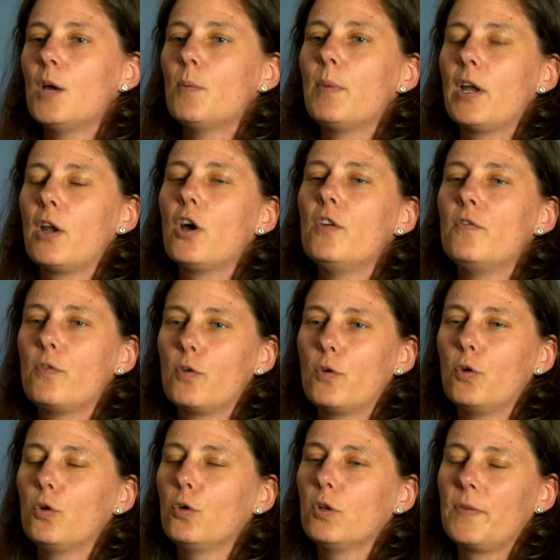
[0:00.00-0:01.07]
But
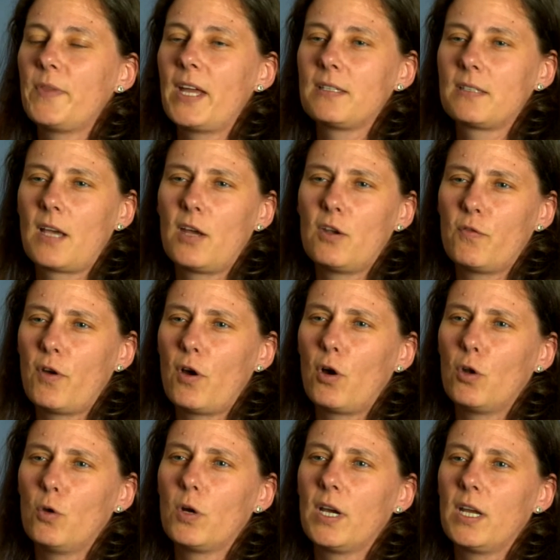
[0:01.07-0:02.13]
overall, that's kind of how I
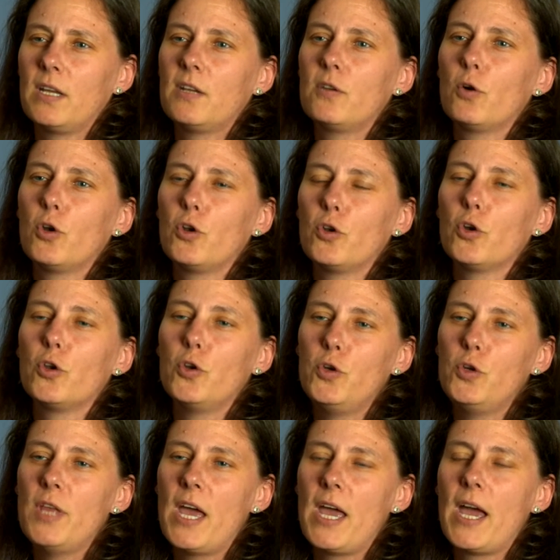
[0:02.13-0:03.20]
look at it on, on
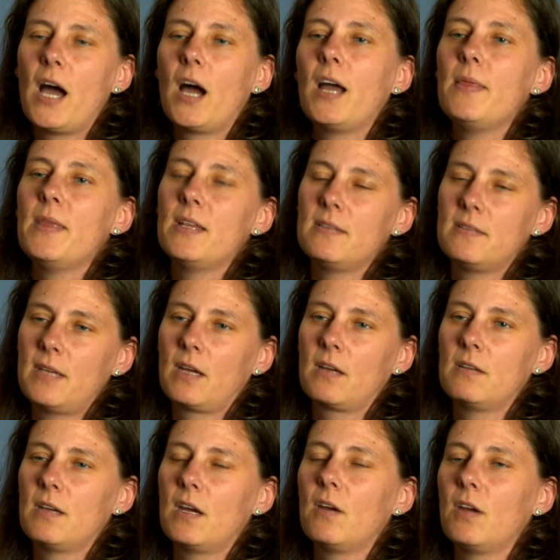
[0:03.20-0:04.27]
who they are. And then
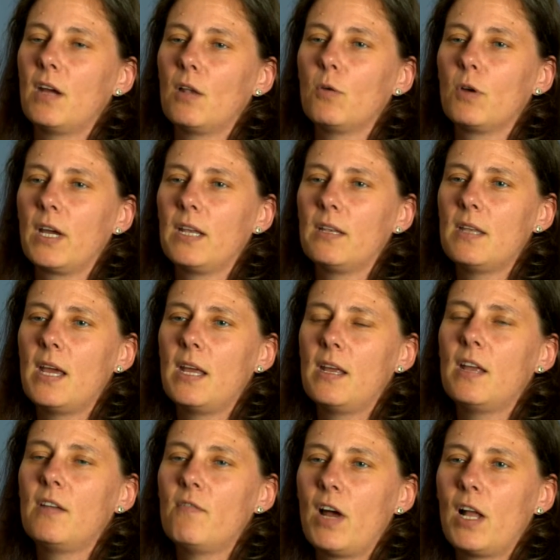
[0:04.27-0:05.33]
secondary, I look at, at,
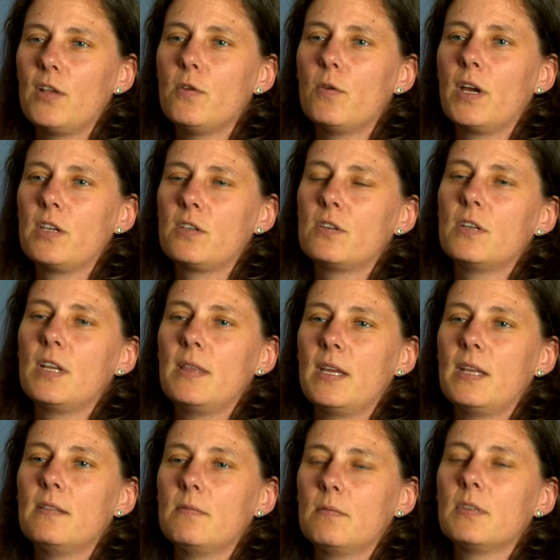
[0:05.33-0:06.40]
at valuation and
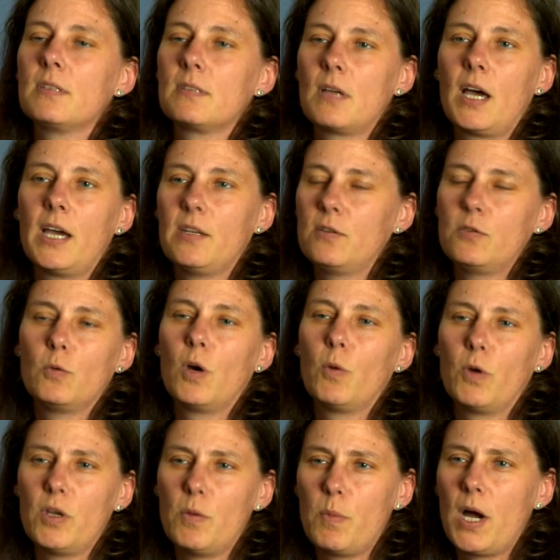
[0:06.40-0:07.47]
then decide do I
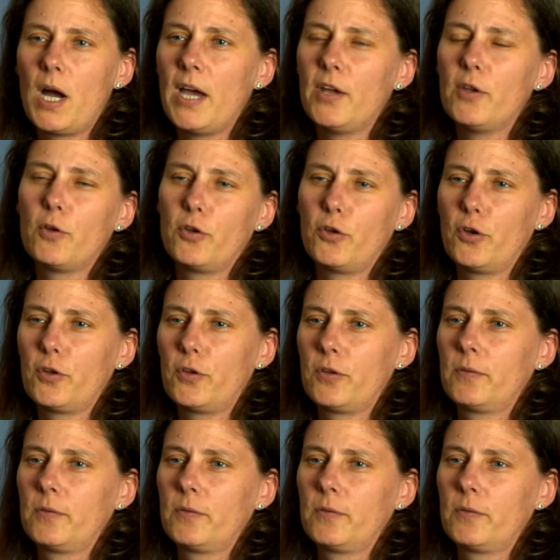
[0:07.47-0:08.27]
want to buy it or not.